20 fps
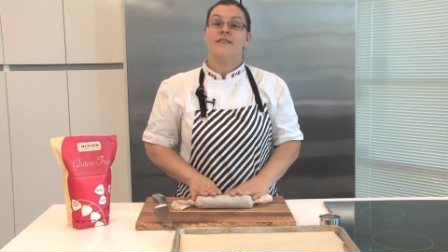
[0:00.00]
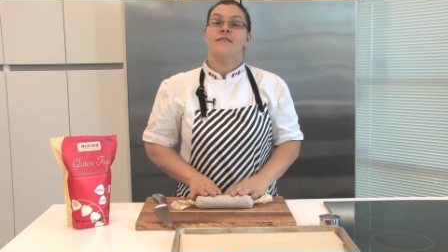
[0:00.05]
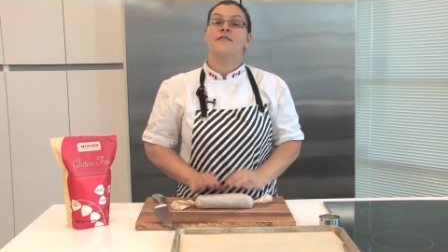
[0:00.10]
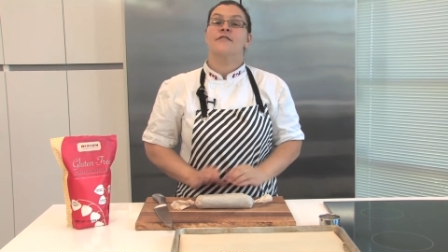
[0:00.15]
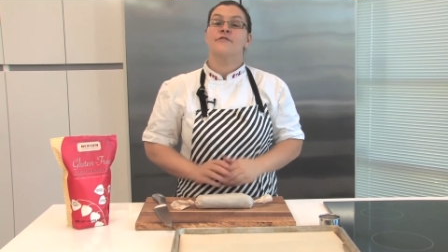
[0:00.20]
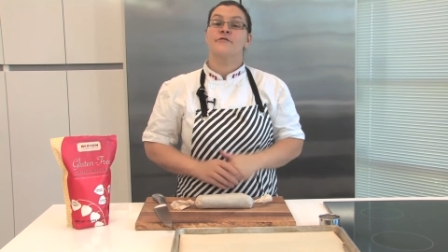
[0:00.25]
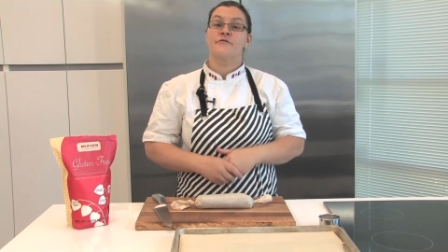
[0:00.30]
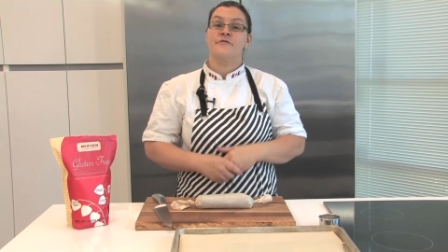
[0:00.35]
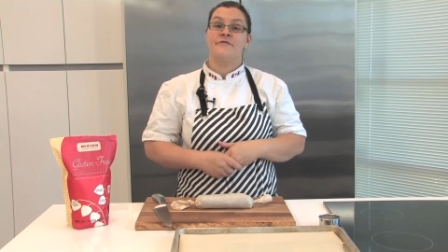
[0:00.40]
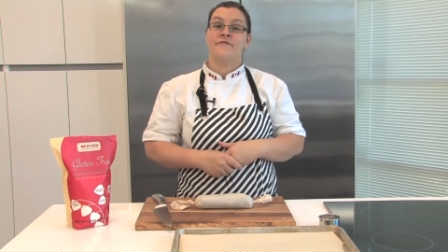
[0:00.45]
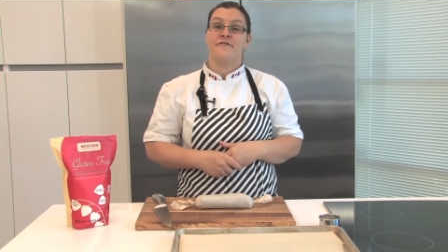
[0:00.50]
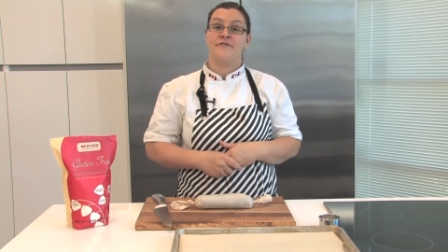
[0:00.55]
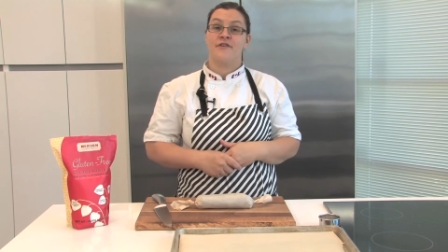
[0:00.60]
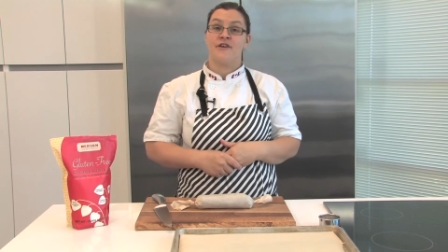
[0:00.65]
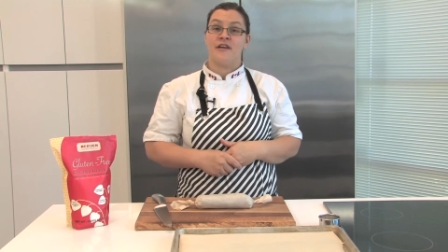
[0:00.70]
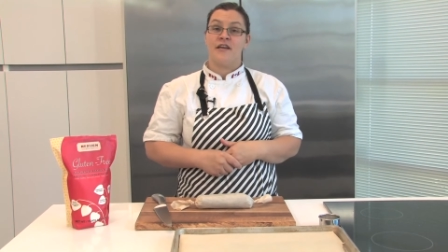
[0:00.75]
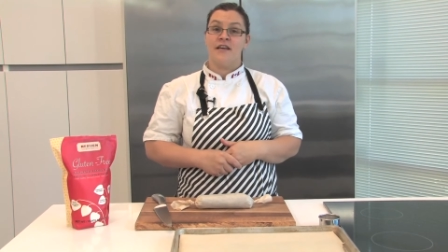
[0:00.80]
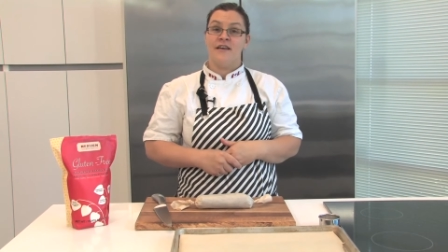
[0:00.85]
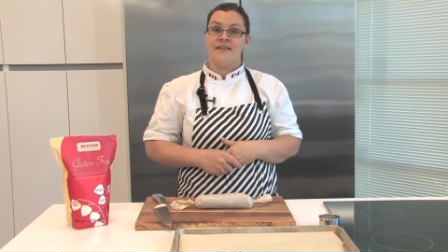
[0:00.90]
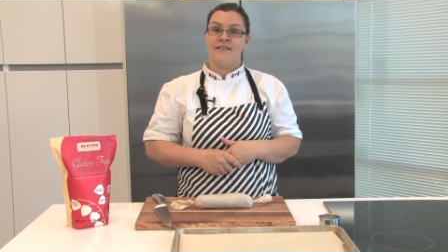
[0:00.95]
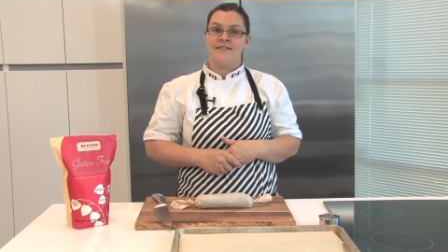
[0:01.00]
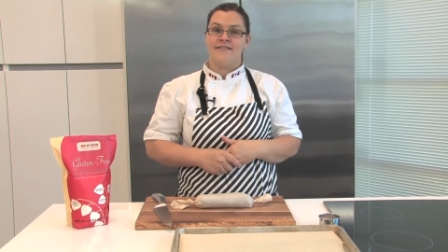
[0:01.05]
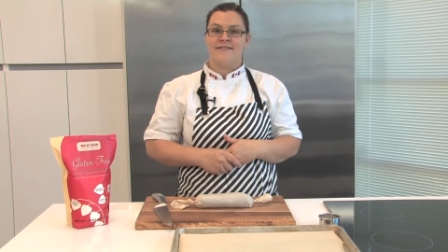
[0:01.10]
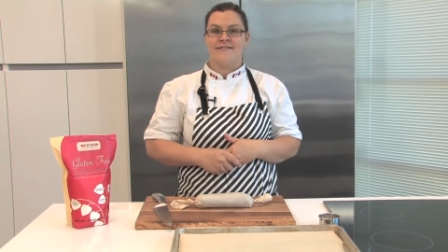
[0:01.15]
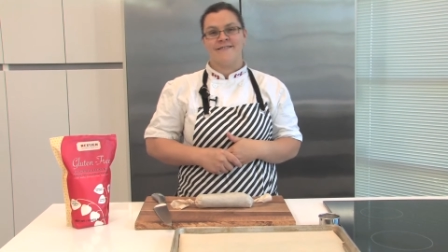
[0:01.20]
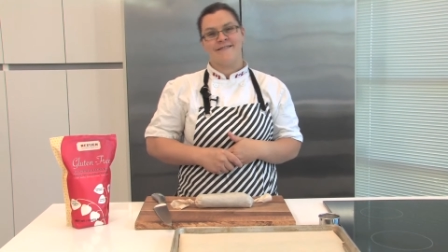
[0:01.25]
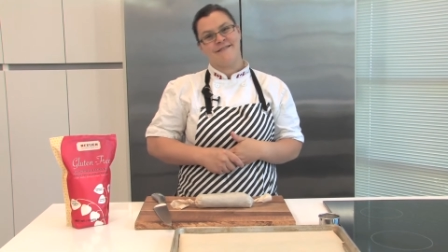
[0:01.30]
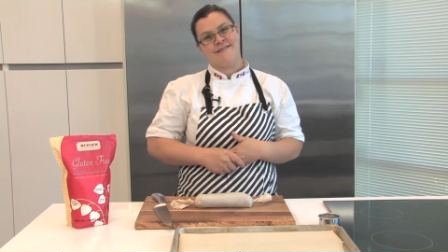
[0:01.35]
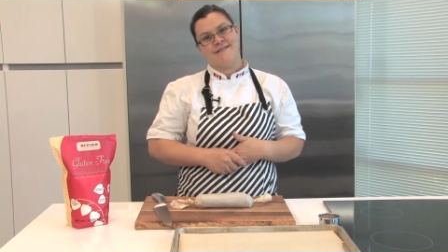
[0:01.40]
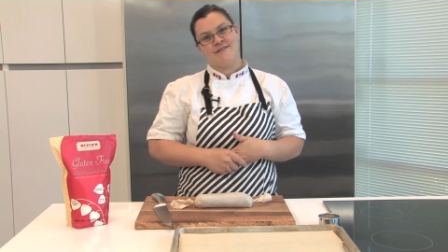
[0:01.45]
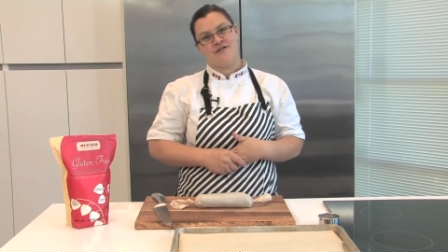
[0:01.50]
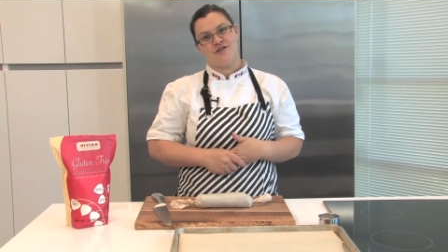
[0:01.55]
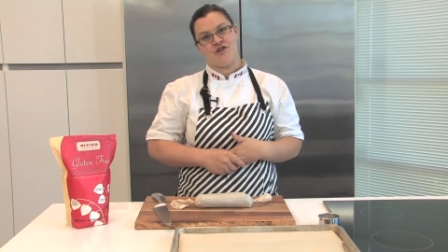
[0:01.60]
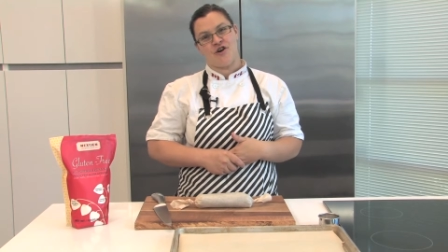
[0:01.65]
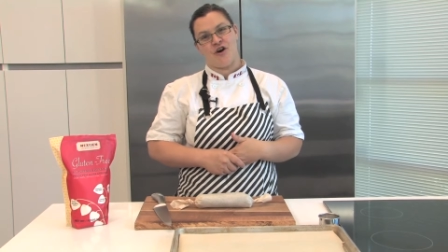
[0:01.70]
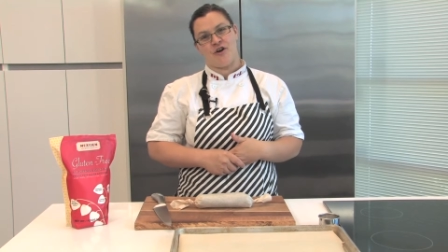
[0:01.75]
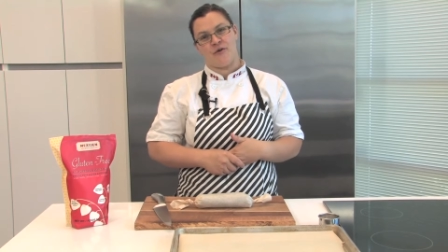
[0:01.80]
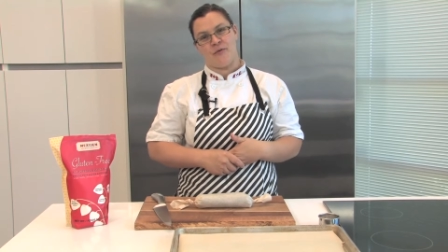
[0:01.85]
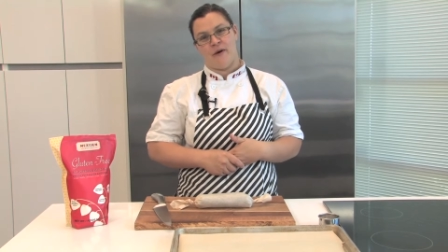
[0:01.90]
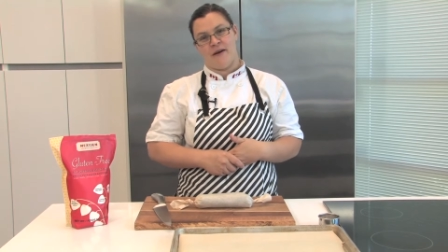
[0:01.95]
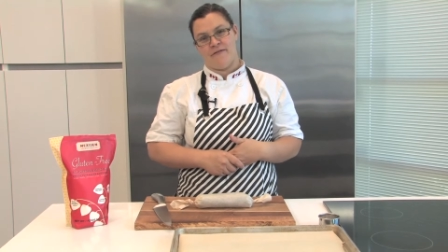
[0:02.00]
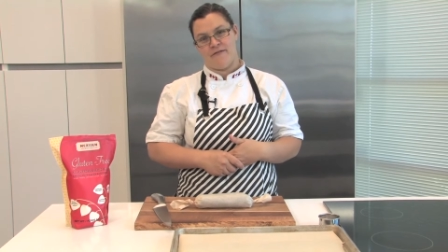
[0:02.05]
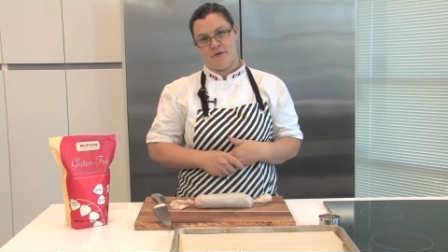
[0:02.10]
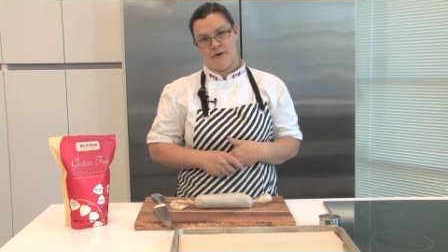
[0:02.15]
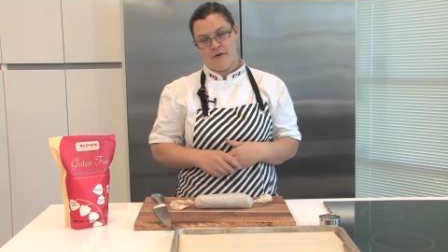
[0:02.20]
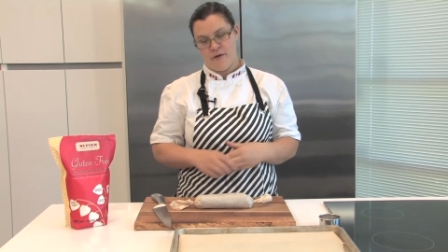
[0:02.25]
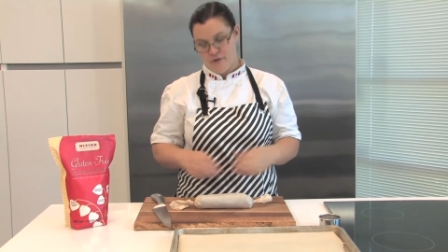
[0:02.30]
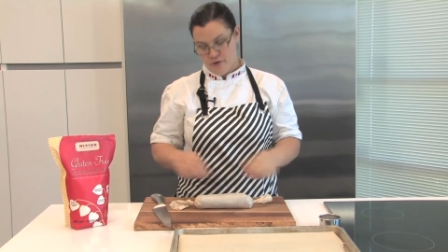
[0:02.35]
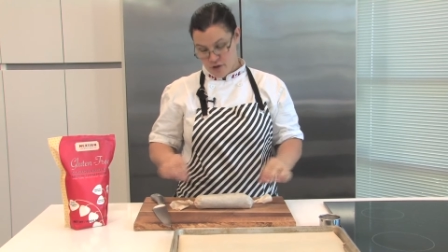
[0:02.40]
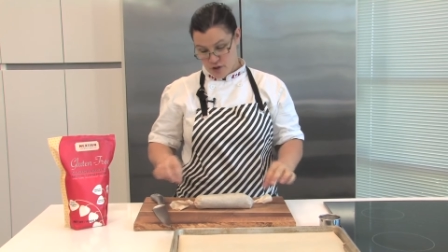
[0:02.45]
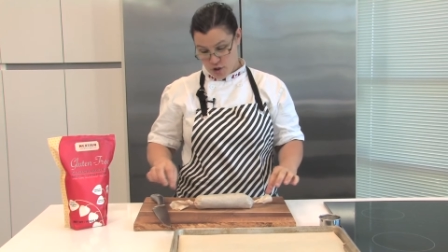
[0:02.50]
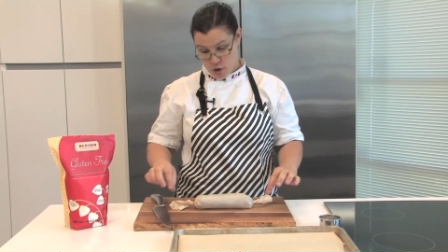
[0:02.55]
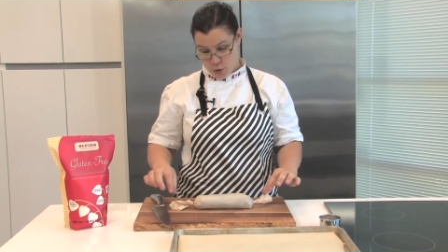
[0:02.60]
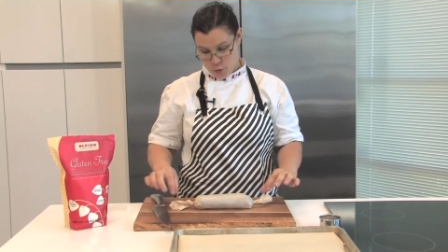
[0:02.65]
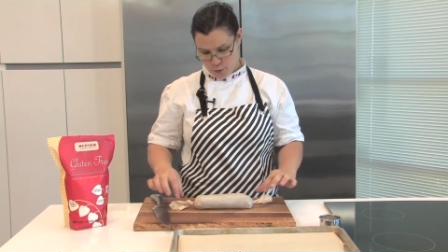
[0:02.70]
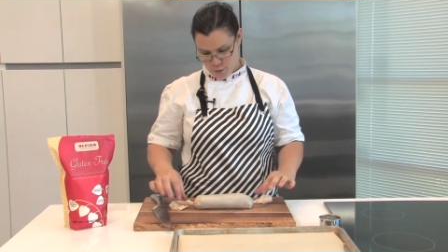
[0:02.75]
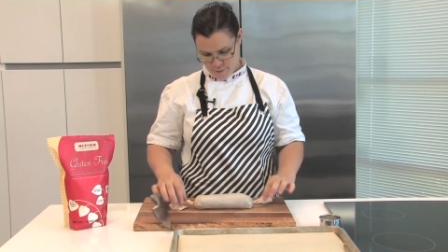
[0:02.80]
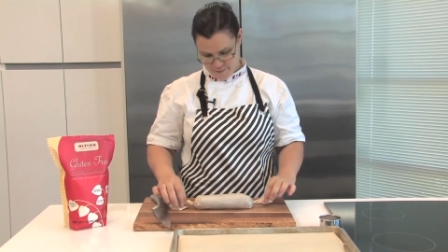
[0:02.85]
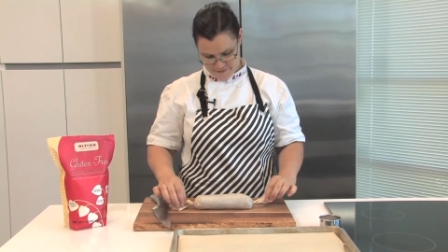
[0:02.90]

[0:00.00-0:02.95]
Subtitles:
gluten-free chocolate wafer dough.